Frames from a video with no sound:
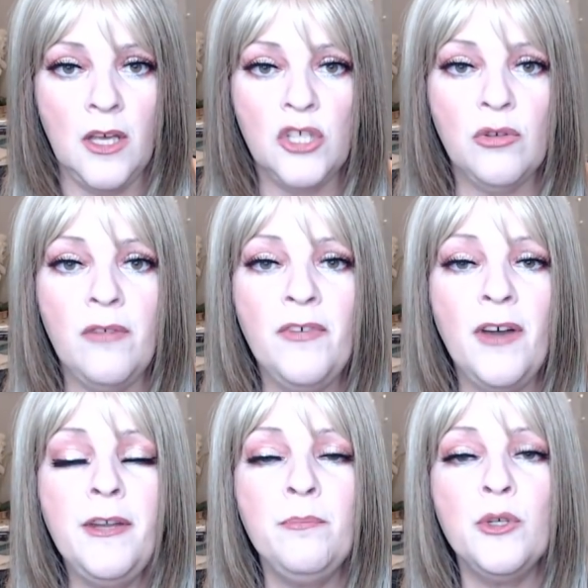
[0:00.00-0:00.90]
so I
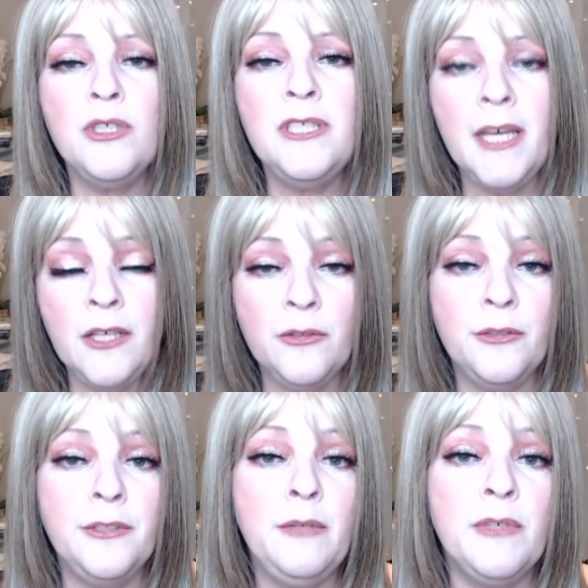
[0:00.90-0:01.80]
found it
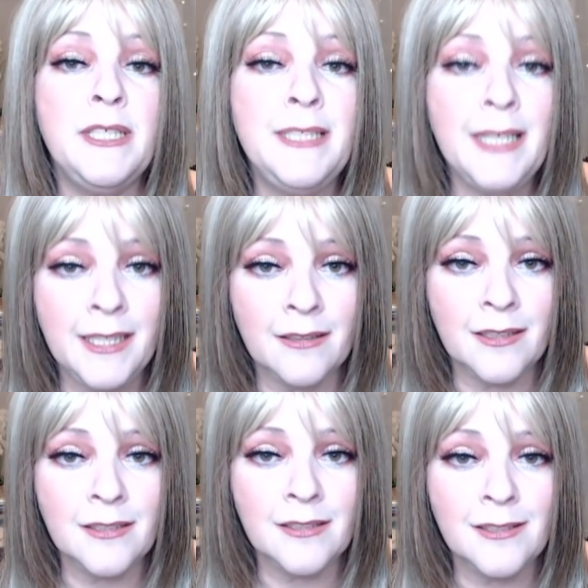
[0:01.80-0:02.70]
particularly
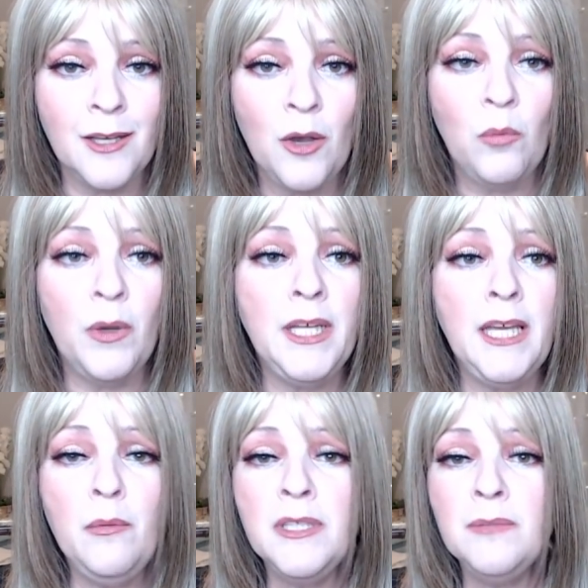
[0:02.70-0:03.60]
ridiculous when
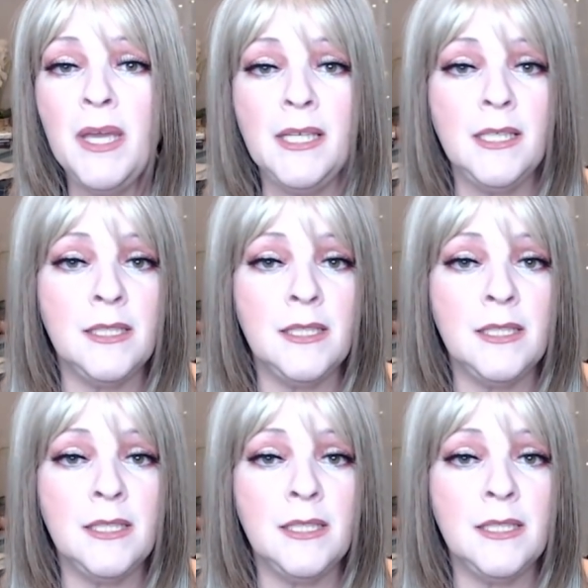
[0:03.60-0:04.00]
he was making it